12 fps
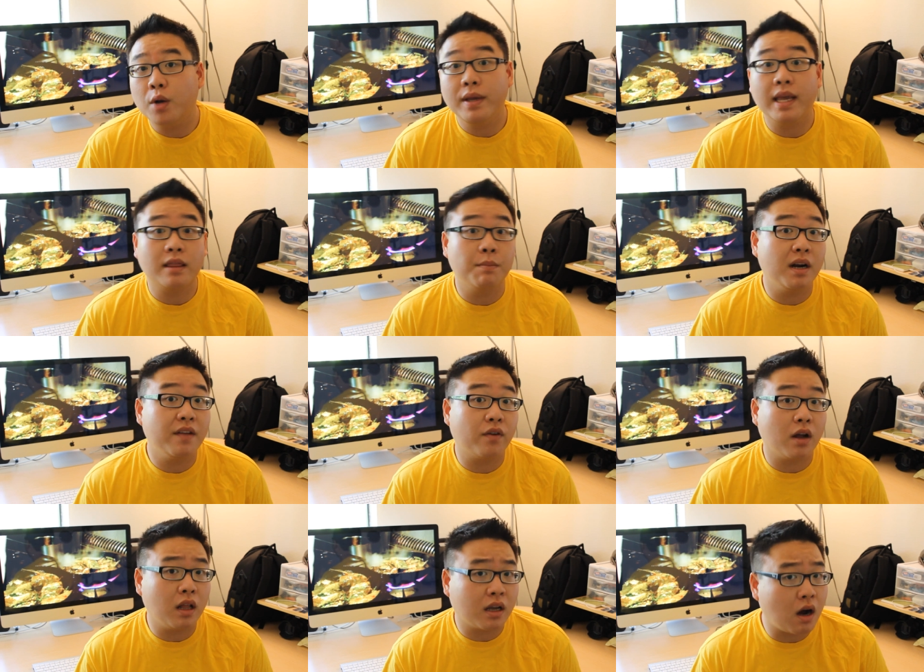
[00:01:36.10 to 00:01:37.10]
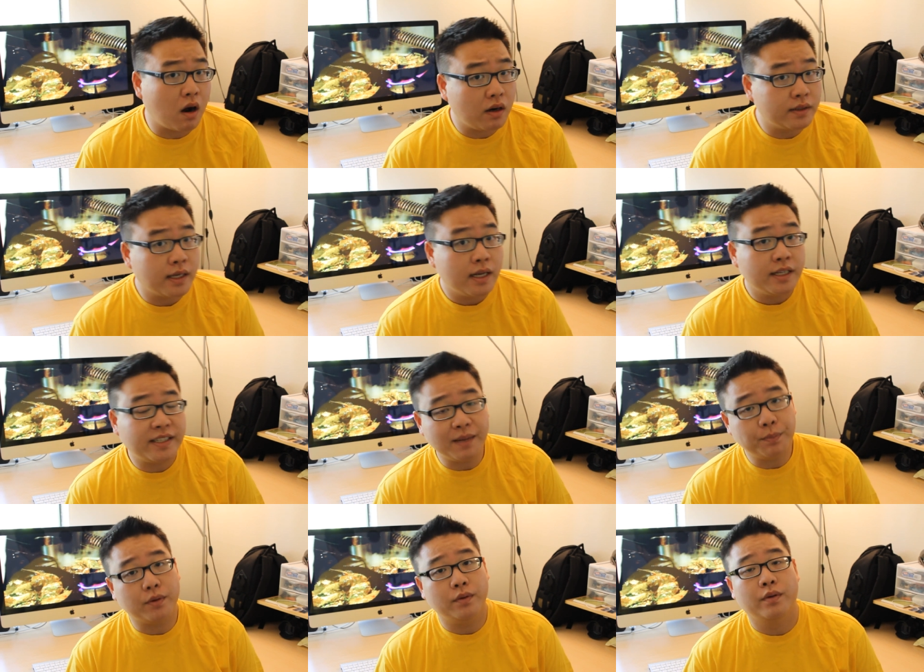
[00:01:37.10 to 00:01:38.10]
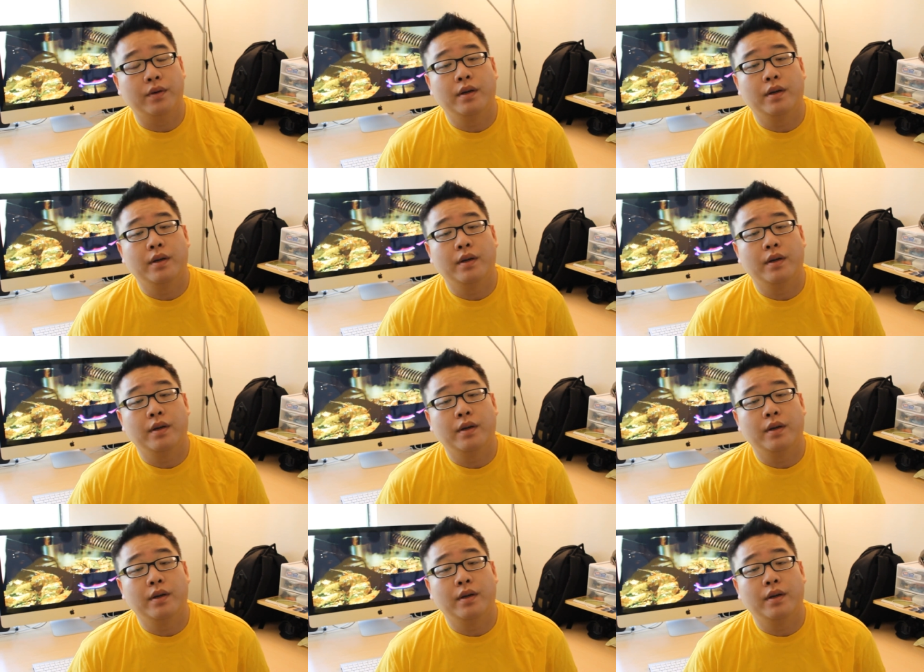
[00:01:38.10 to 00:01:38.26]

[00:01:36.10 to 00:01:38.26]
Where do we get the money for all our cars? Simple.